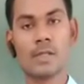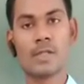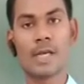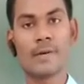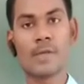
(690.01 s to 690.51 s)

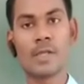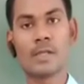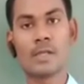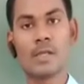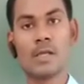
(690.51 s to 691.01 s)
That
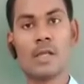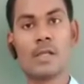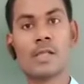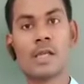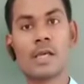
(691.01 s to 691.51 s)
means
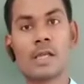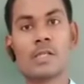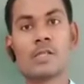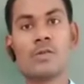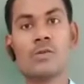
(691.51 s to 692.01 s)
there
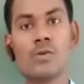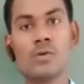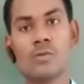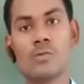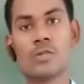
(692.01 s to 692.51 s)
is
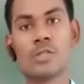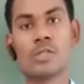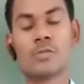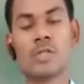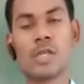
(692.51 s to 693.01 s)
no
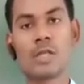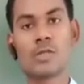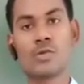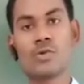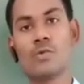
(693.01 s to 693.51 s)

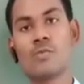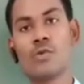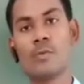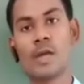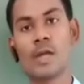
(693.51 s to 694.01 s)

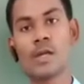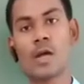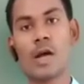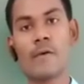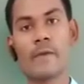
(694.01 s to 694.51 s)
movement
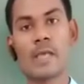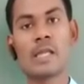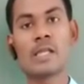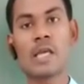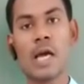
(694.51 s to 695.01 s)
of
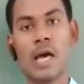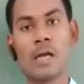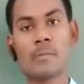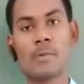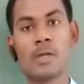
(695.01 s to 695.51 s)
any
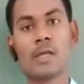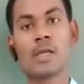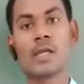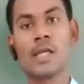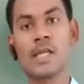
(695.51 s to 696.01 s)
arm
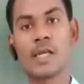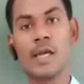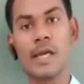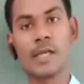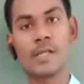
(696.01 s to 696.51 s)
in any
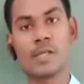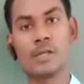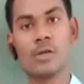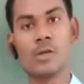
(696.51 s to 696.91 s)
direction,